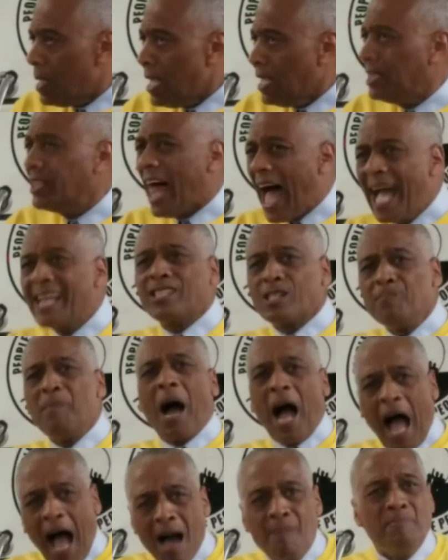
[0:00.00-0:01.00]
Elijah
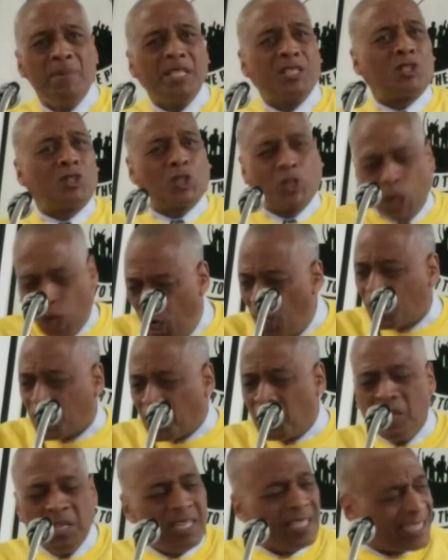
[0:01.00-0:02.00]
Muhammad
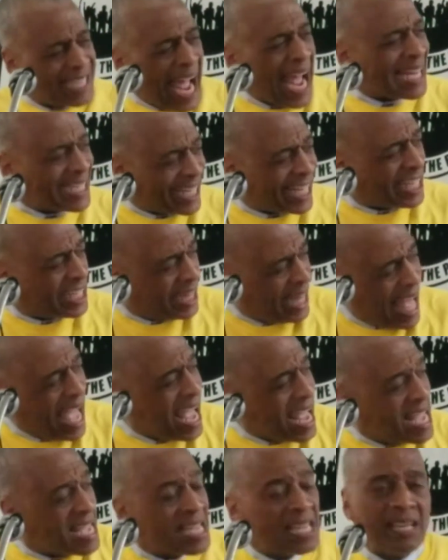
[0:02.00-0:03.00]
took that
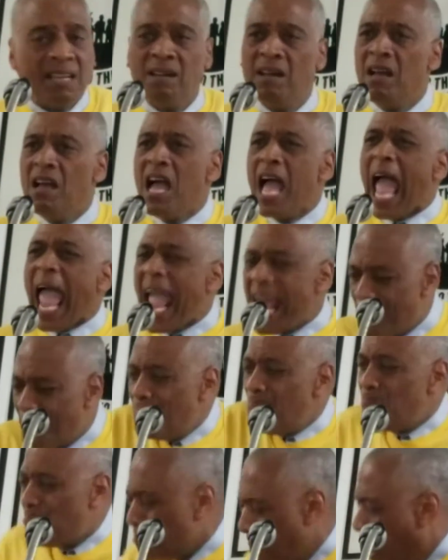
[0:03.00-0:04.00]
clay
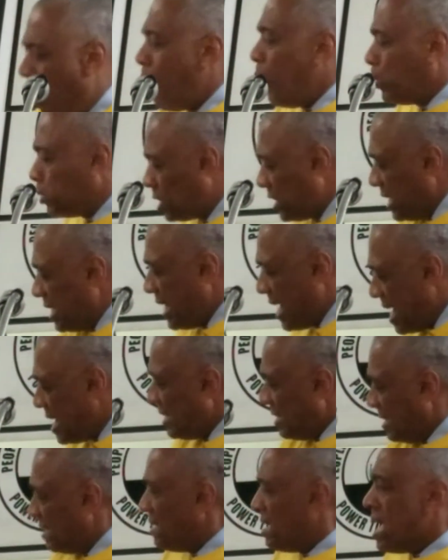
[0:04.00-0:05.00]
and molded
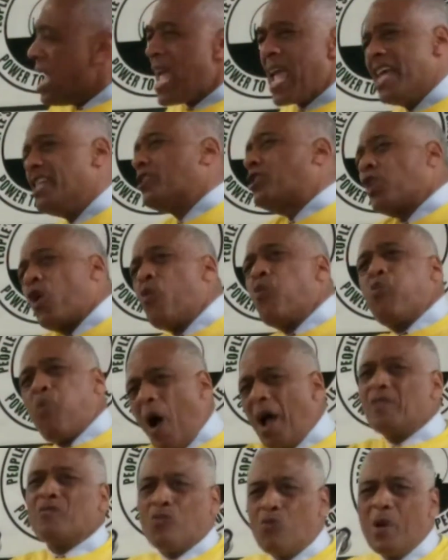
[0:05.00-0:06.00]
it into
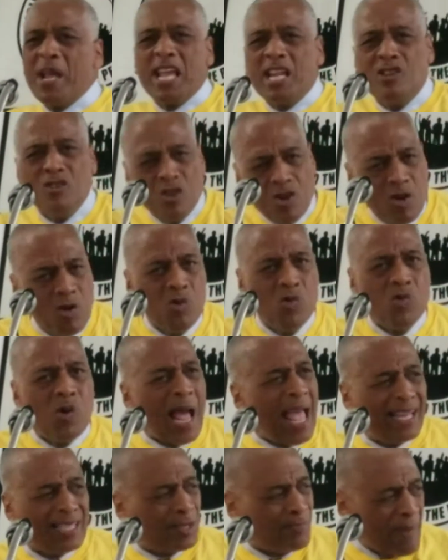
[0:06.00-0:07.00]
what we knew
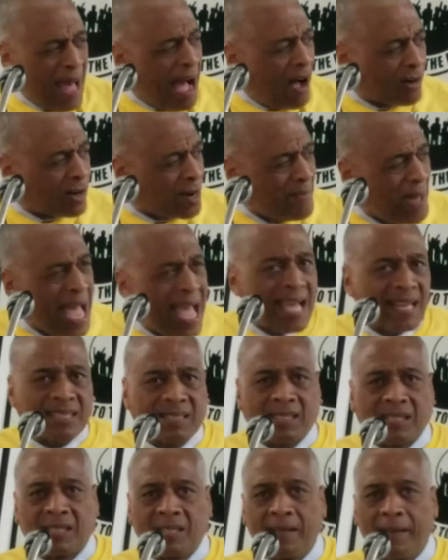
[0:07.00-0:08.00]
as Malcolm
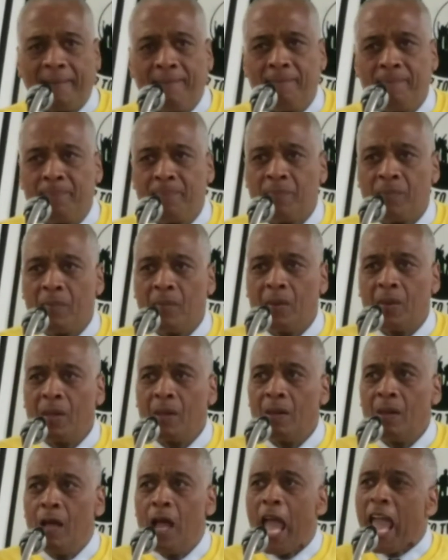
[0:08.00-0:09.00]
X.
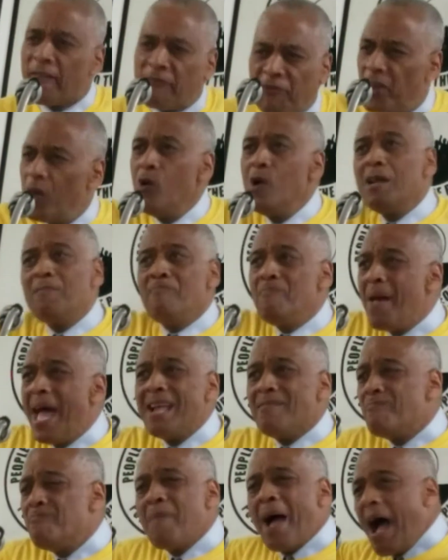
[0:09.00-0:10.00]
If you had
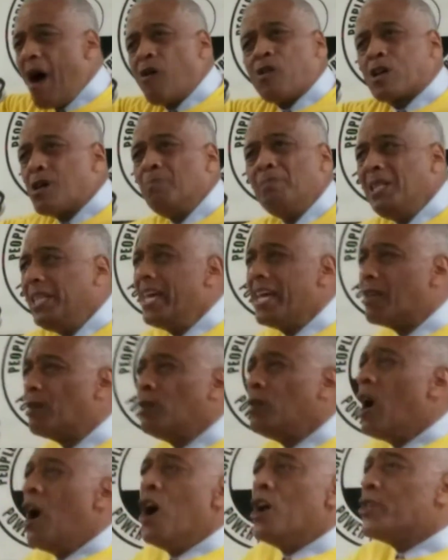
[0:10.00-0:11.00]
met Malcolm
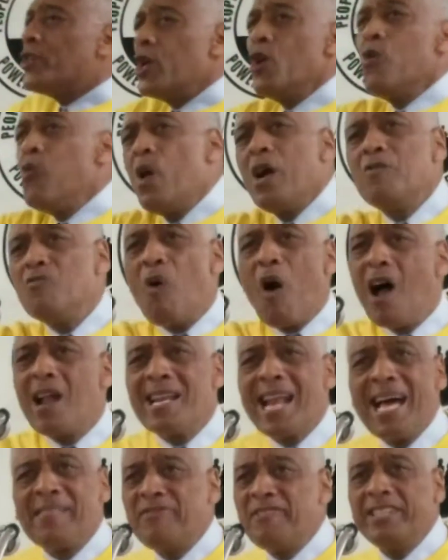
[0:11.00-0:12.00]
Little, you wouldn't
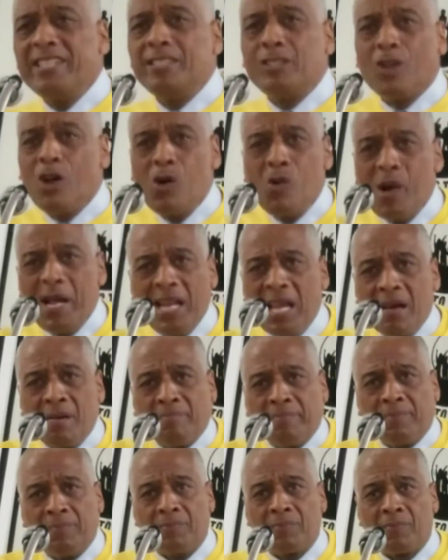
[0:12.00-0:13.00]
want nothing to do with him.